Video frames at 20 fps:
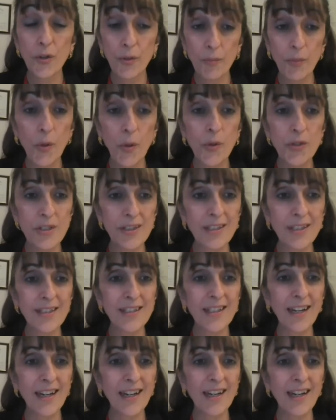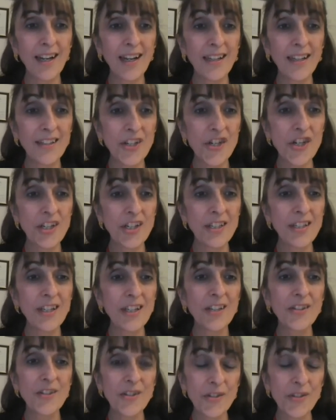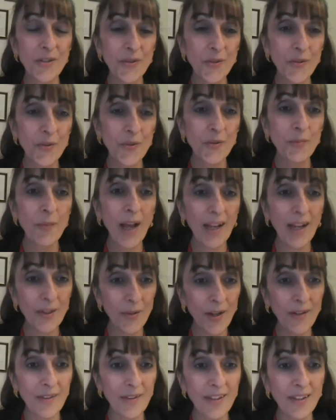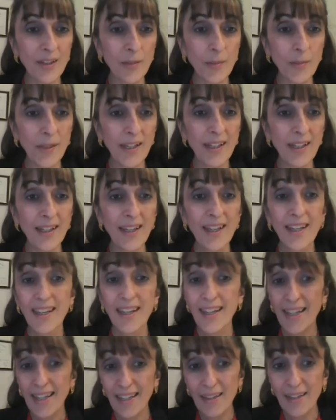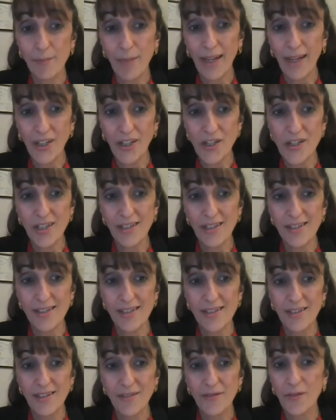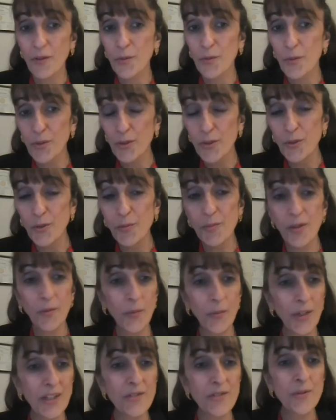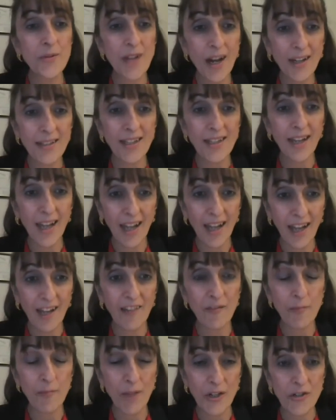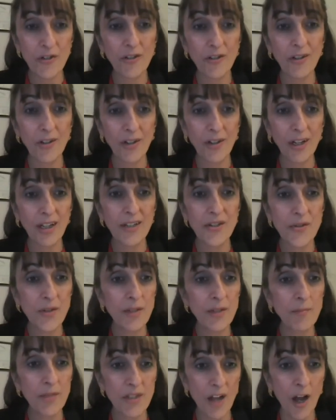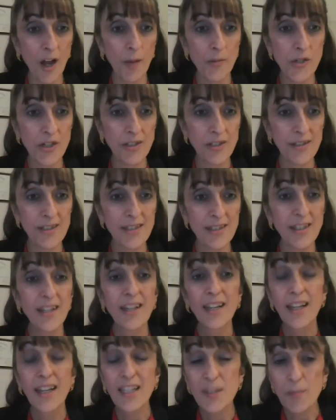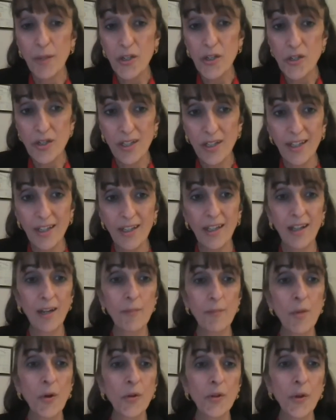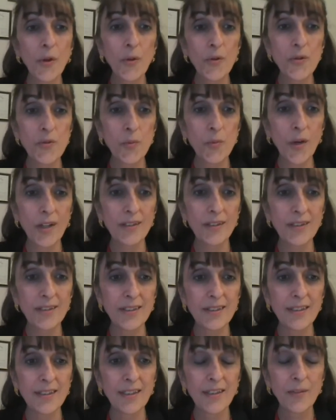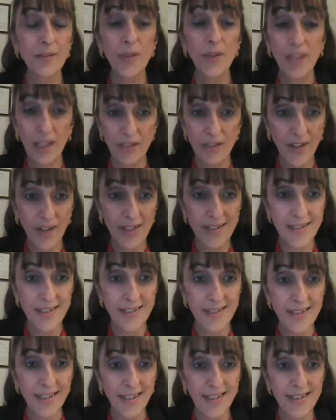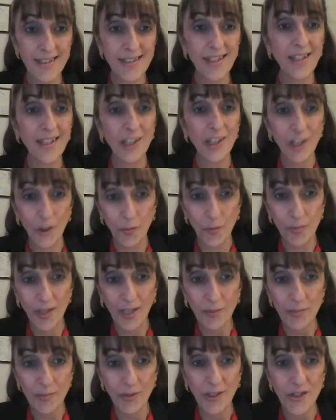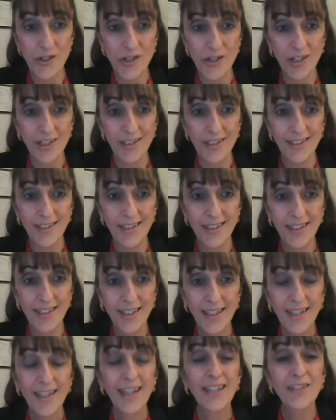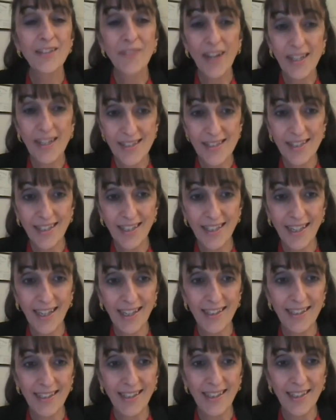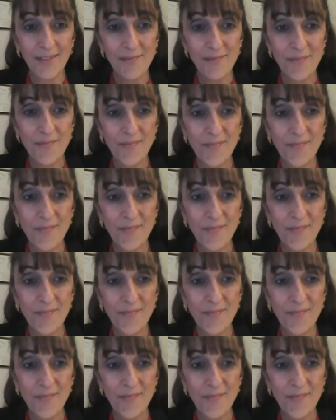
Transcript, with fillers: important uh, addition to background therapy in patients for whom we do not have much uh, treatment options, especially among those ones with advanced disease, low blood pressure, advanced CKD.